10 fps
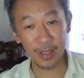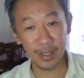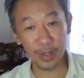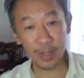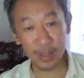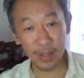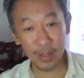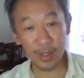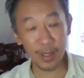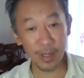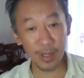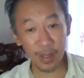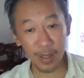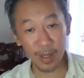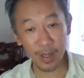Because
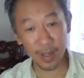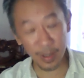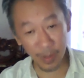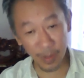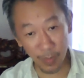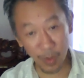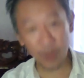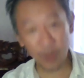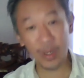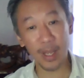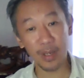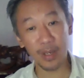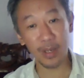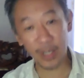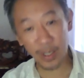the more the
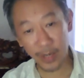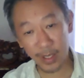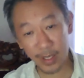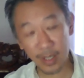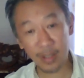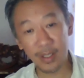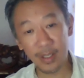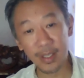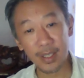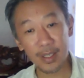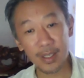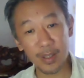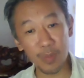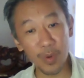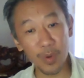energy increases,
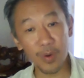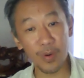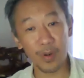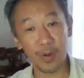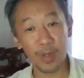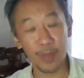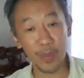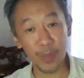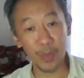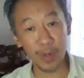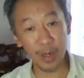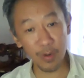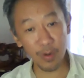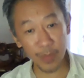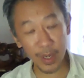the more people
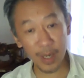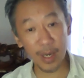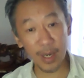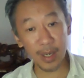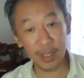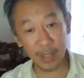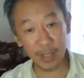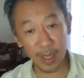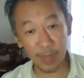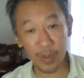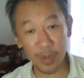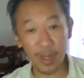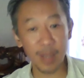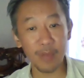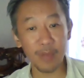illuminate and understand about
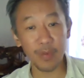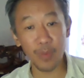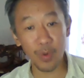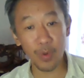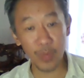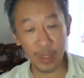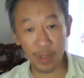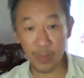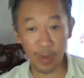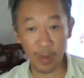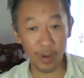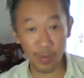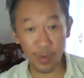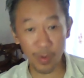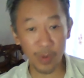life, the more wisdom, and all the
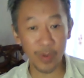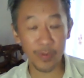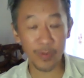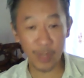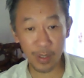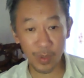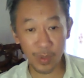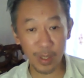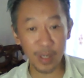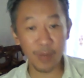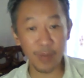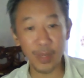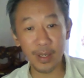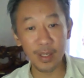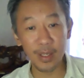more with Saraswati coming,